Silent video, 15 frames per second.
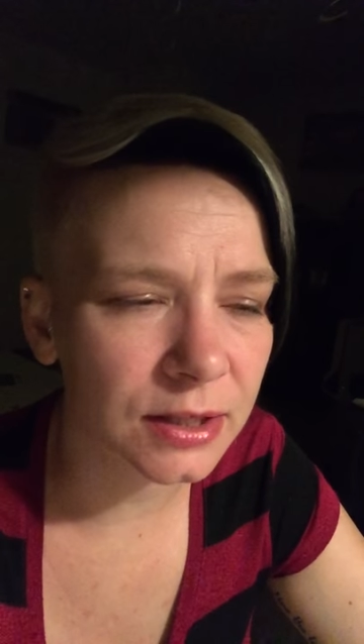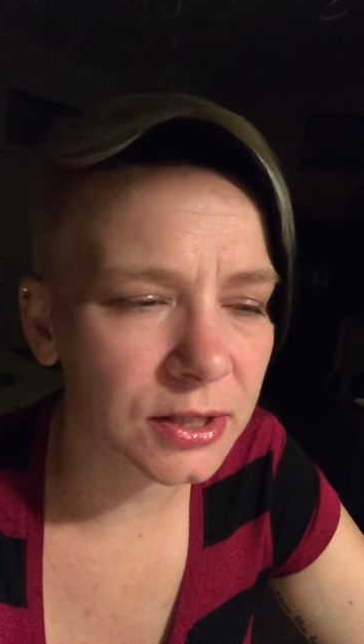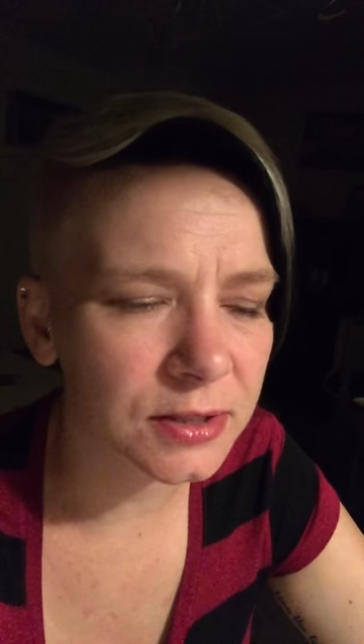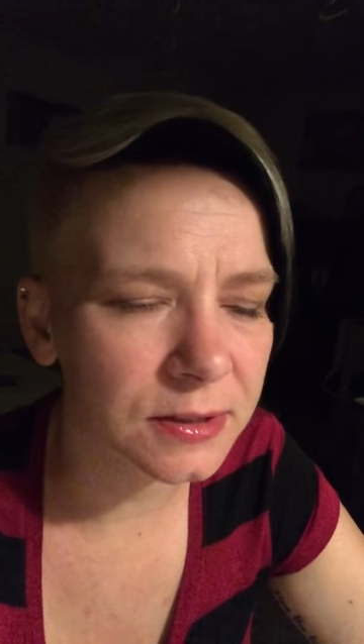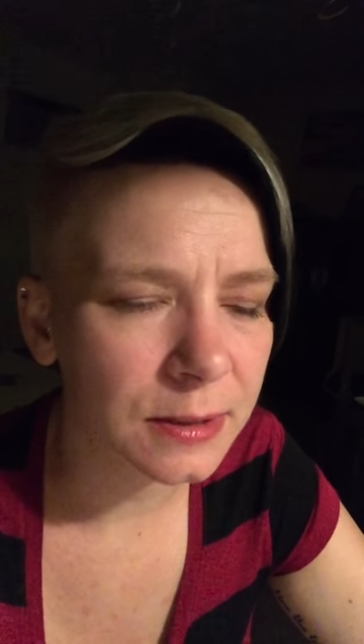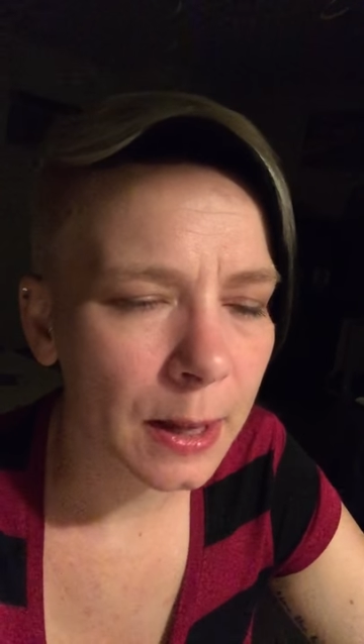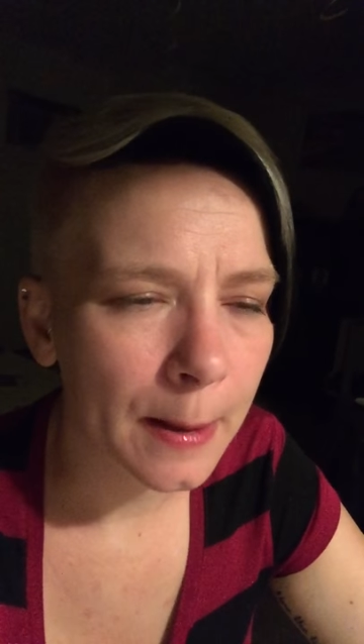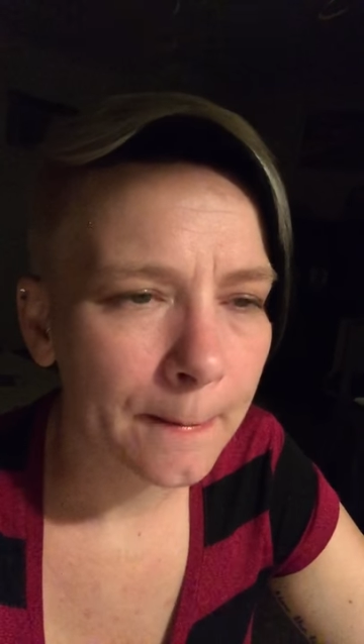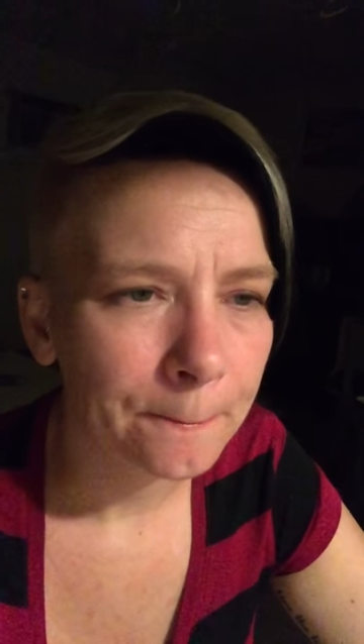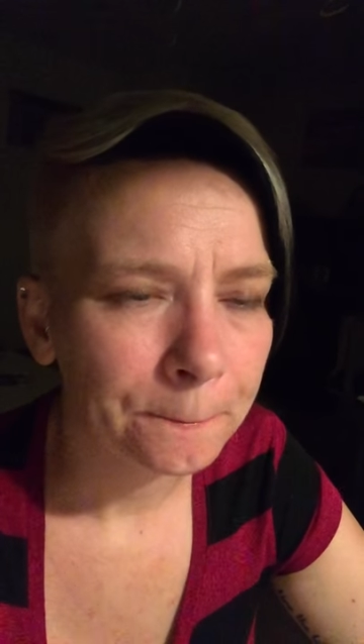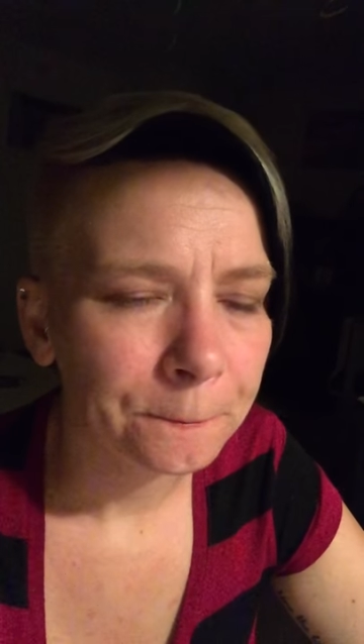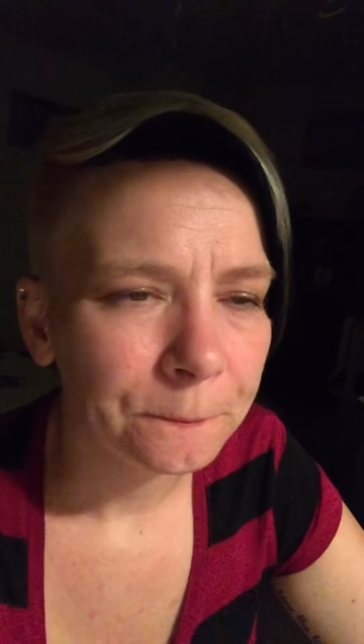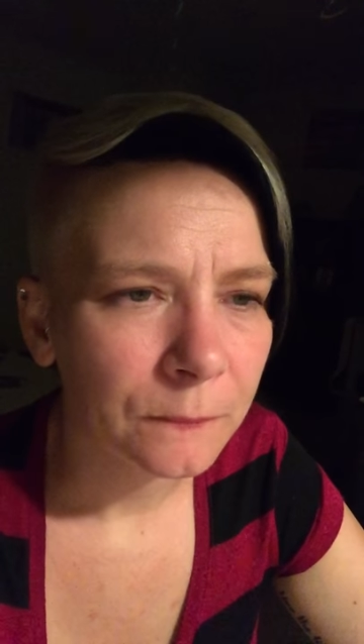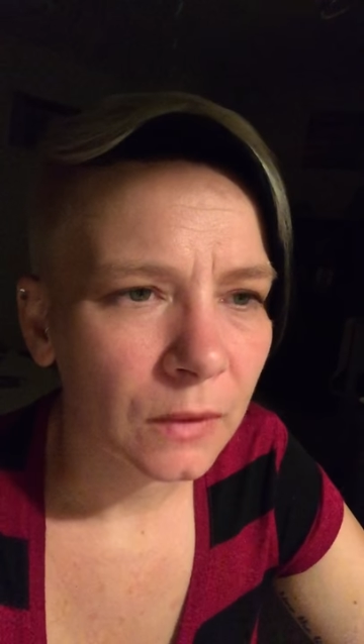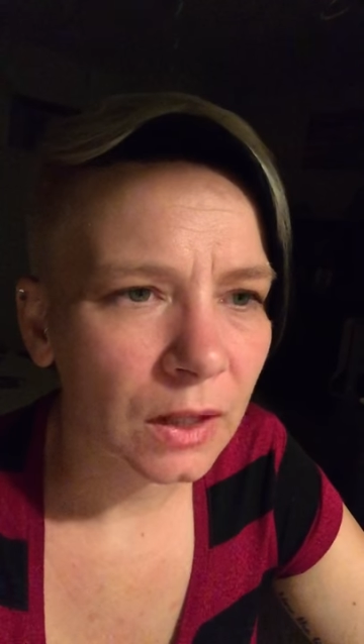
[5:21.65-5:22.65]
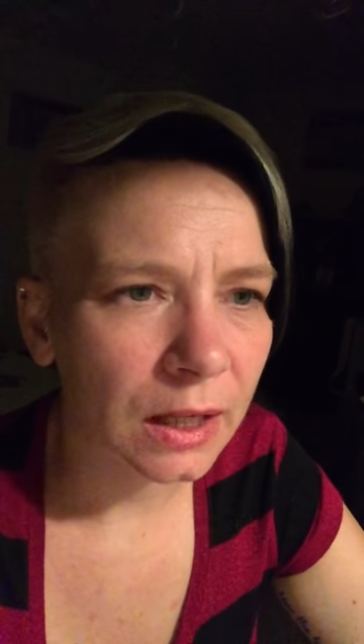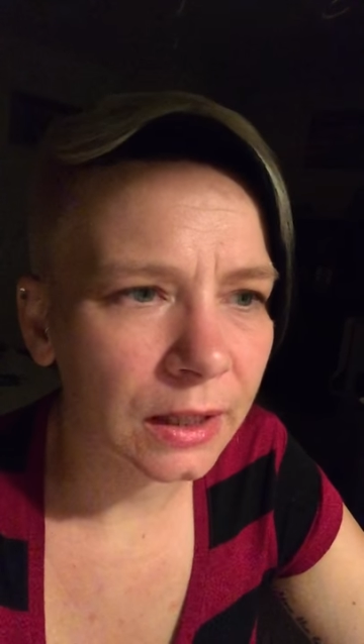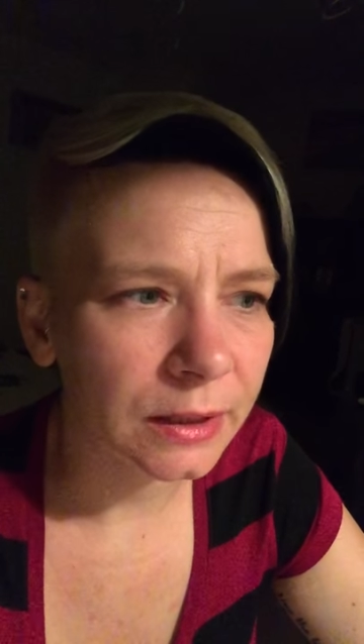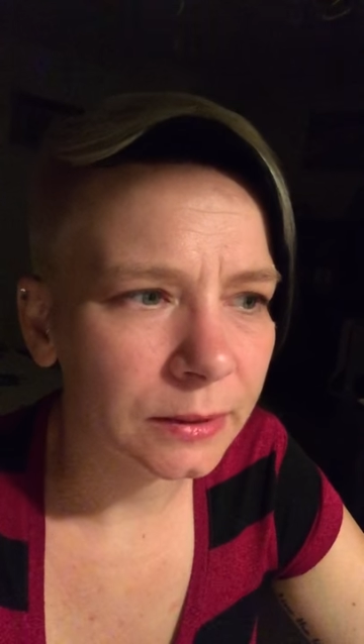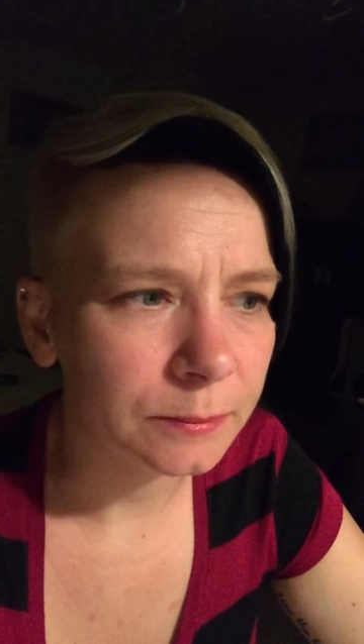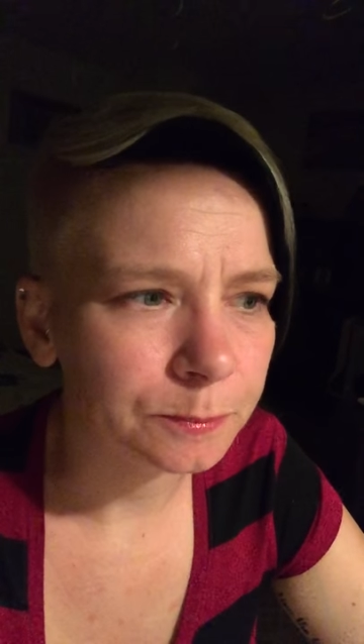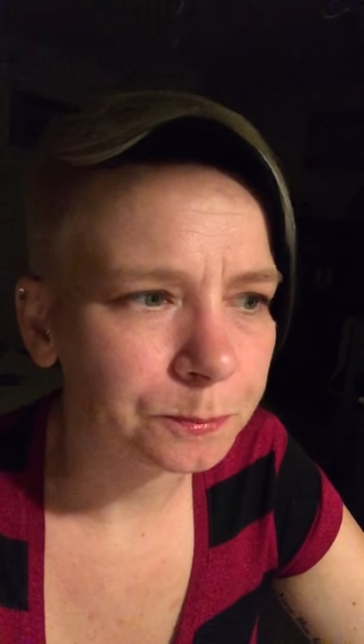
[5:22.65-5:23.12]
this,
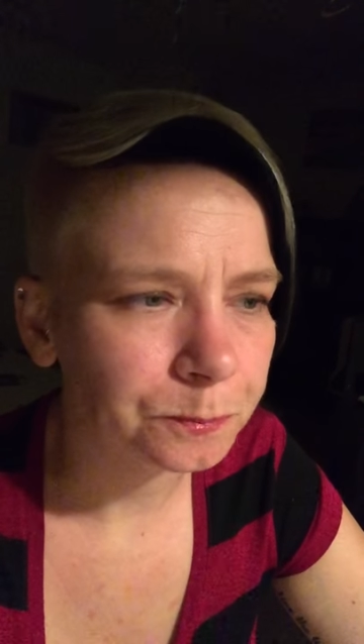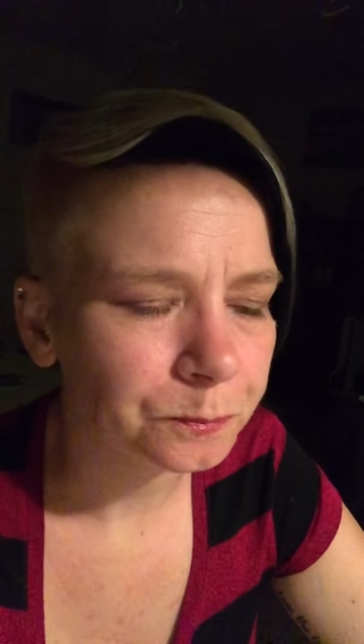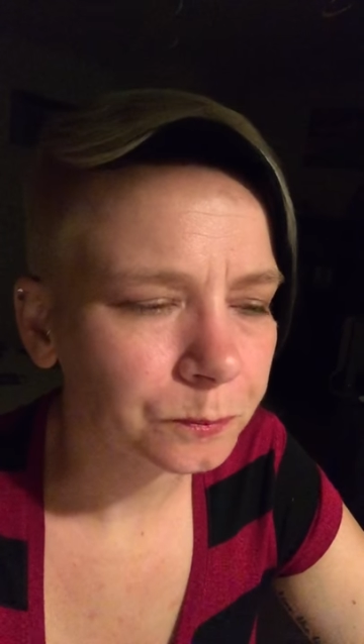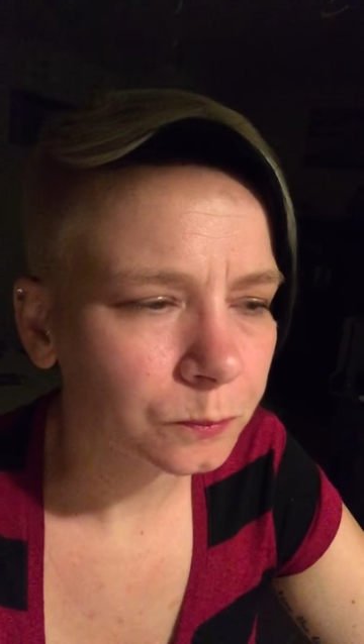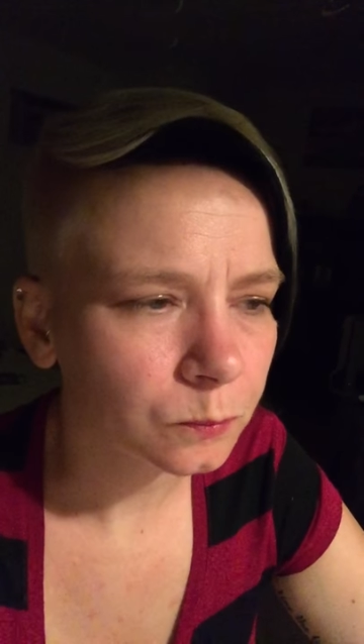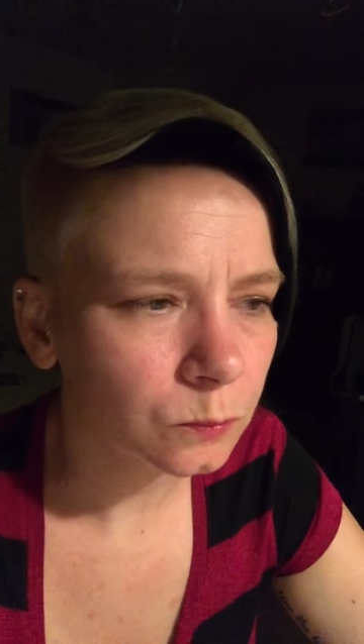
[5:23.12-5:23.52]
um,